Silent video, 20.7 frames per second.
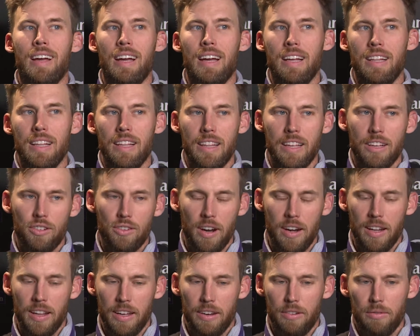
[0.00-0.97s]
And then they try
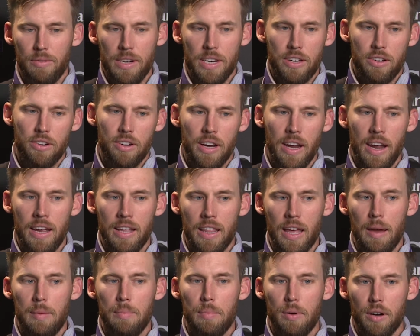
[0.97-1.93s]
to like recreate
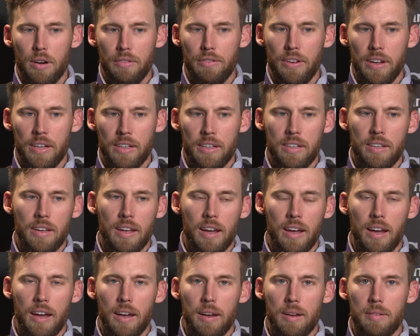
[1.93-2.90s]
that perfect,
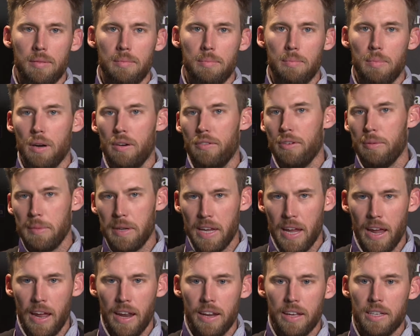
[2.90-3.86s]
perfect
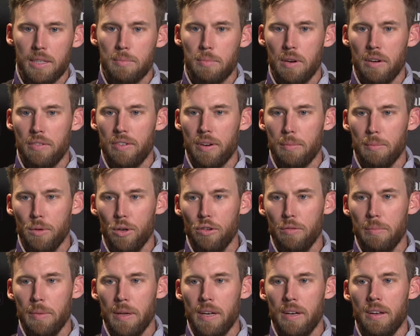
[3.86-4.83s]
mechanics, perfect
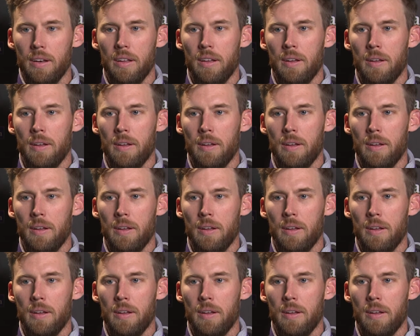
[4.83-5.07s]
movement